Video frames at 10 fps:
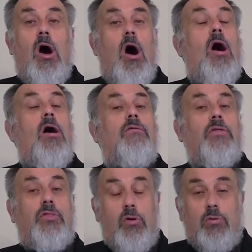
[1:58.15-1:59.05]

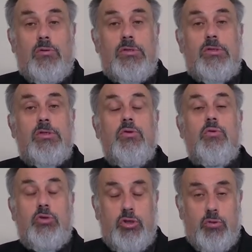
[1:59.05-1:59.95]
of those
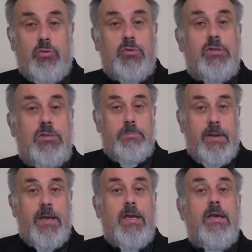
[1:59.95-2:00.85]
who choose
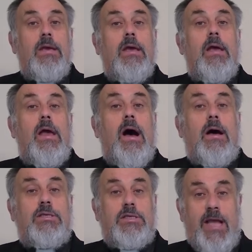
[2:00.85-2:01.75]
be
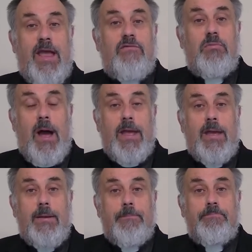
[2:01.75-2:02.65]
uh, saved by
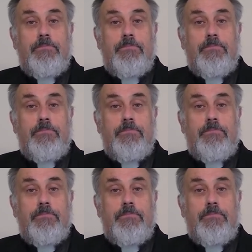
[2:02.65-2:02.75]
him.